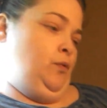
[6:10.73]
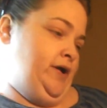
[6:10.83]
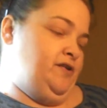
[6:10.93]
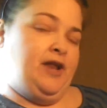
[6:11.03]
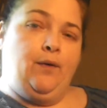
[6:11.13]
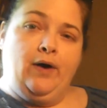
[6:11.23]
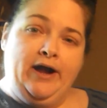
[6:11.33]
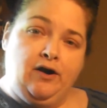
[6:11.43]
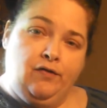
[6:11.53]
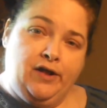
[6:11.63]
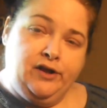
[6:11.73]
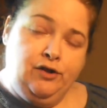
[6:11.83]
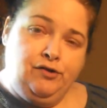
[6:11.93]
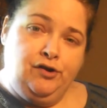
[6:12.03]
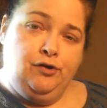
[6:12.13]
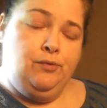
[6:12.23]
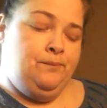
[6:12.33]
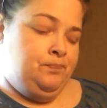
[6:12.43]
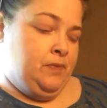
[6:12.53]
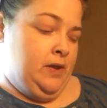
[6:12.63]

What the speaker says: week or so here on the YouTube.